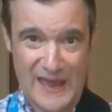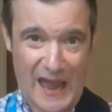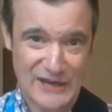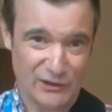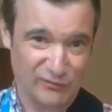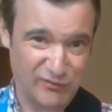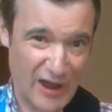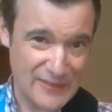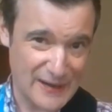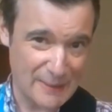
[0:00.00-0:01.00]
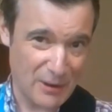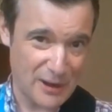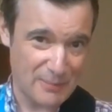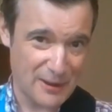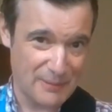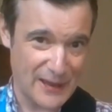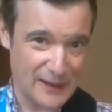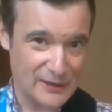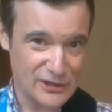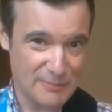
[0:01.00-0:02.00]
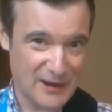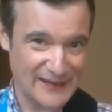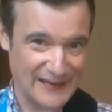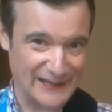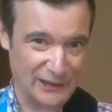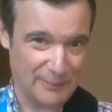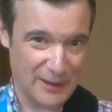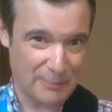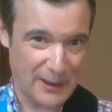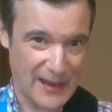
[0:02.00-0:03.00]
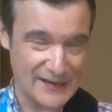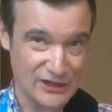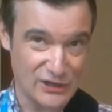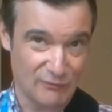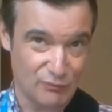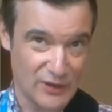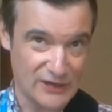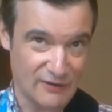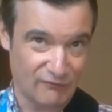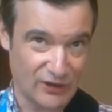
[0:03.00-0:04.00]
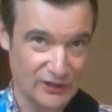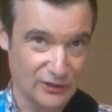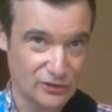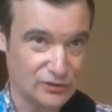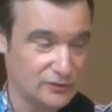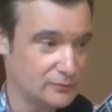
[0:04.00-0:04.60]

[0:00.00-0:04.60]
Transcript: And you'll find that it might be you might get a little bit of pain in your fingers.